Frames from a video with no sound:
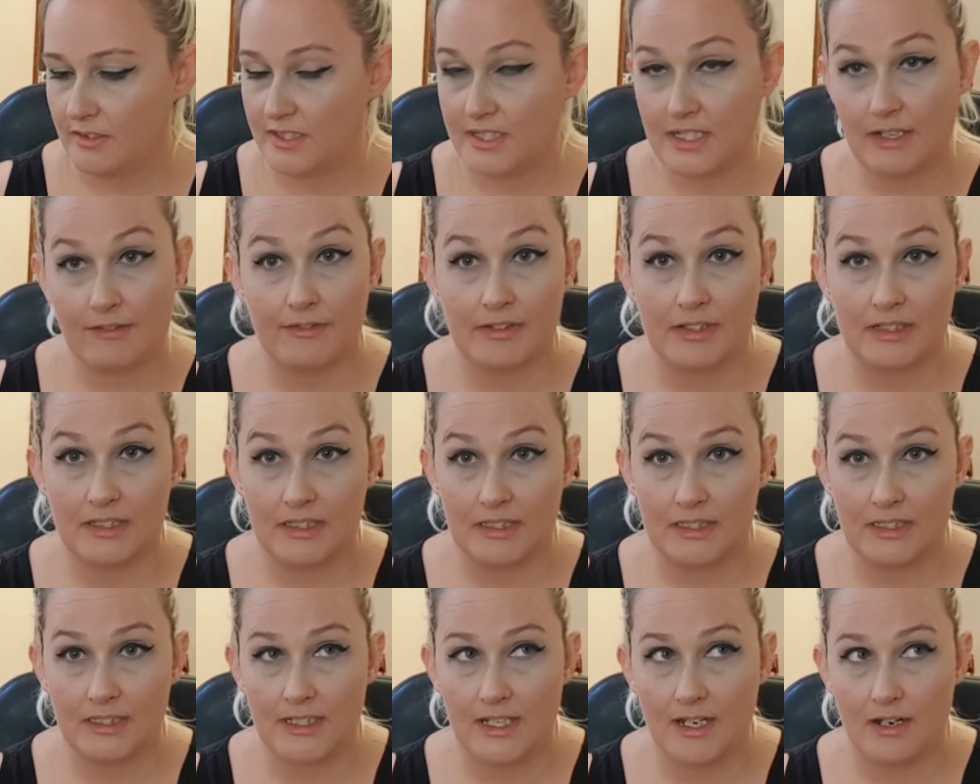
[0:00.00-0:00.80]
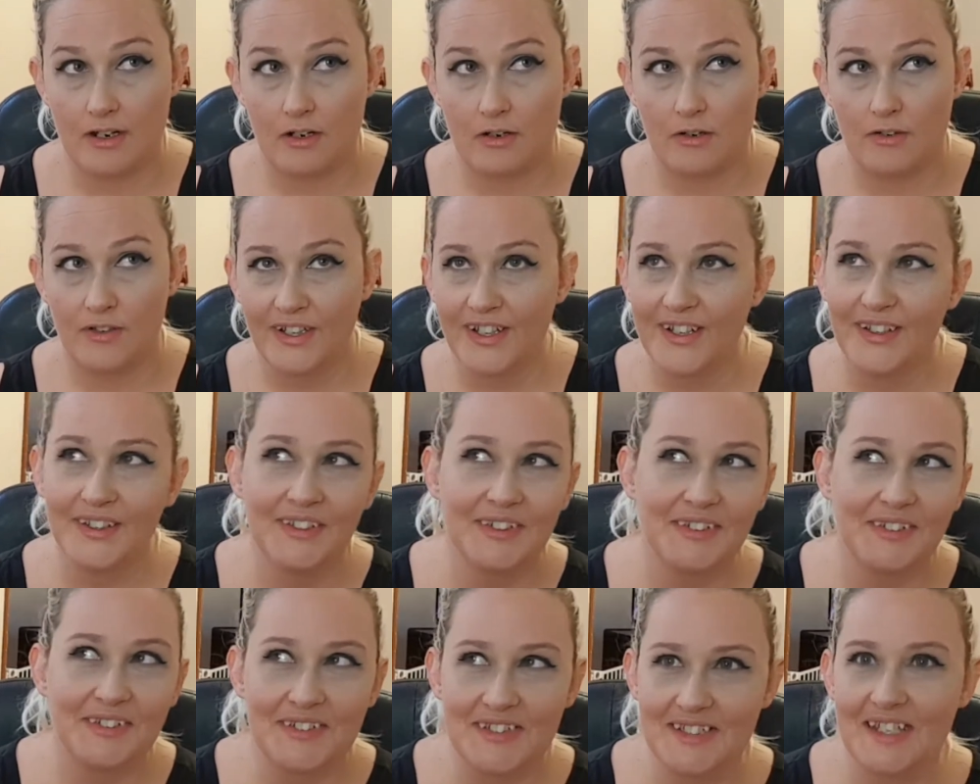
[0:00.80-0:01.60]
7 now.
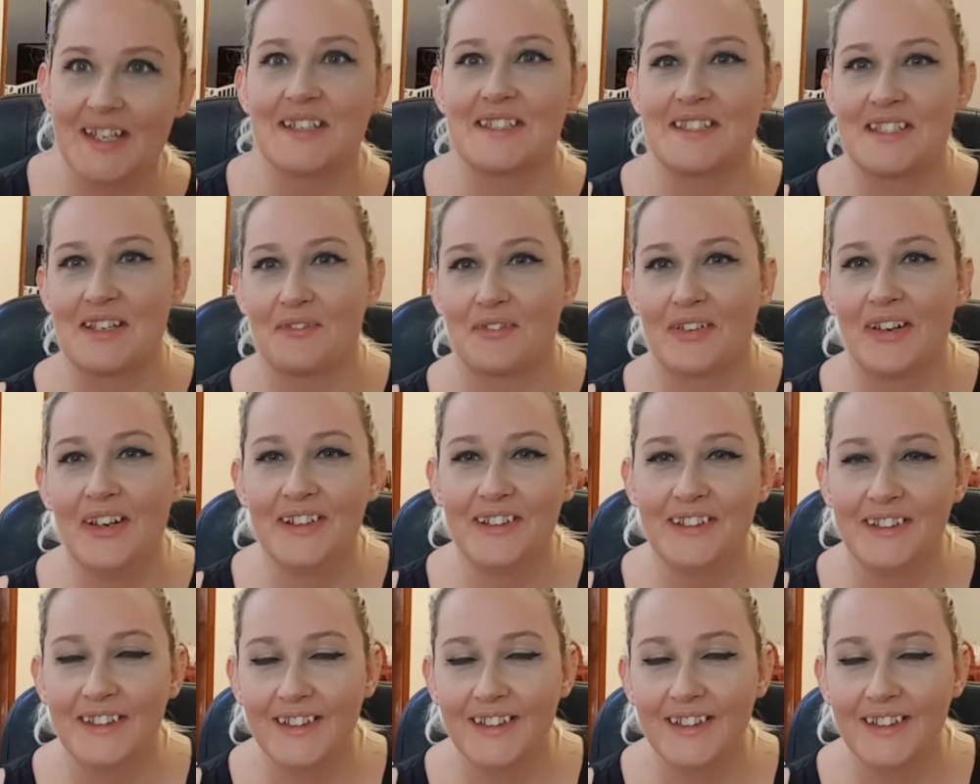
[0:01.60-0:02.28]
Yeah, 7.